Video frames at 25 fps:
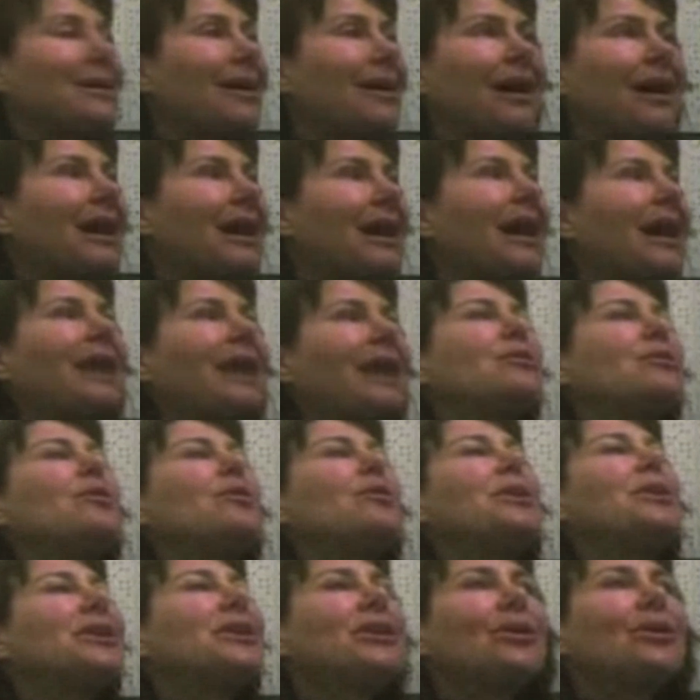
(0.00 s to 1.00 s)
I don't know
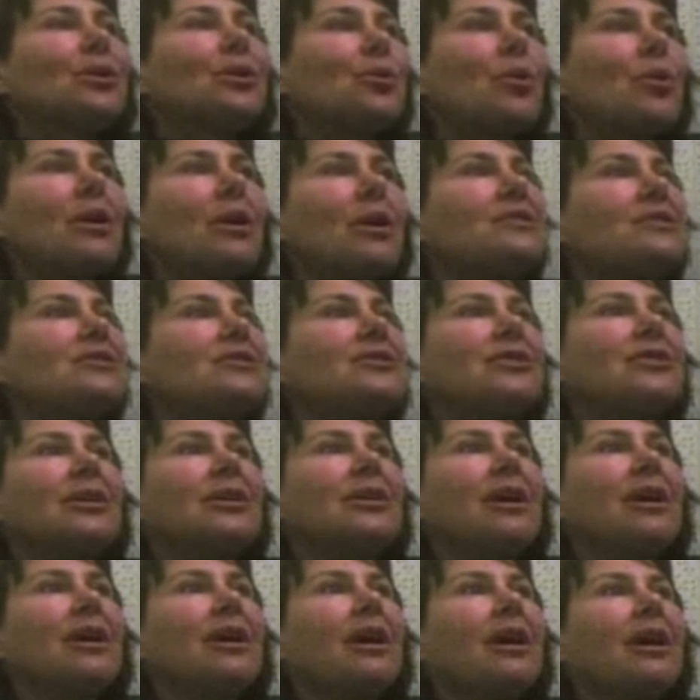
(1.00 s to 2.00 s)
what year it was.
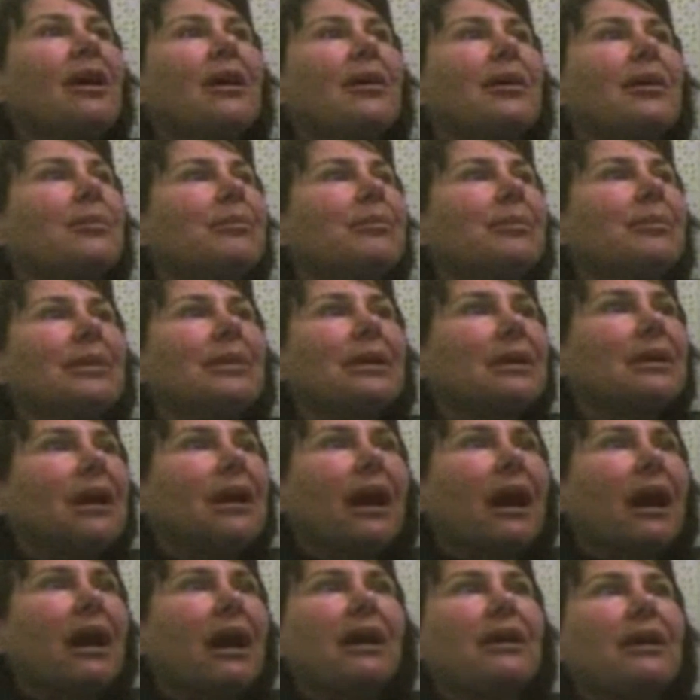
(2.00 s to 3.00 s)

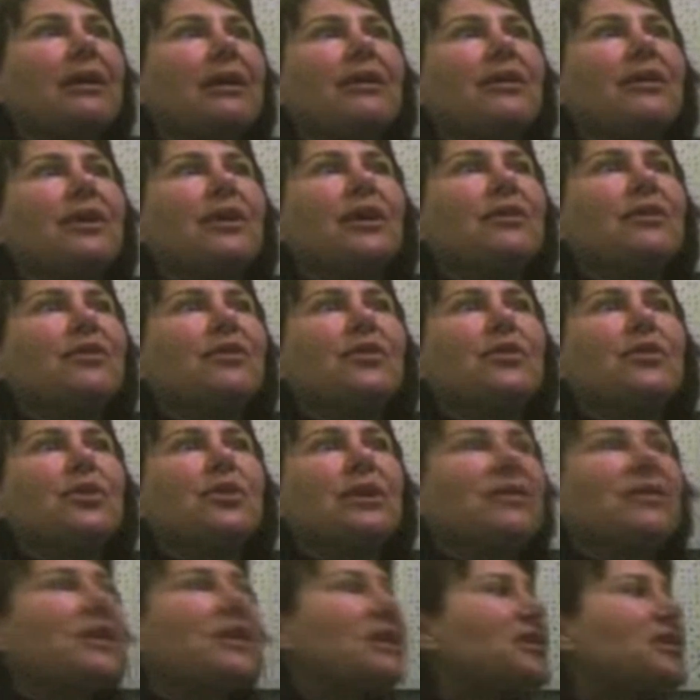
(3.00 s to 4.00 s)
If
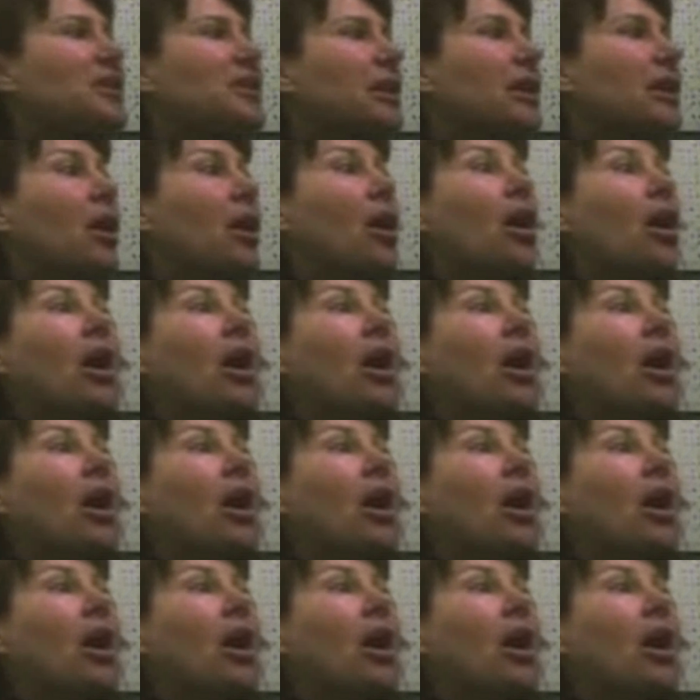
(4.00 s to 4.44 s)
he said,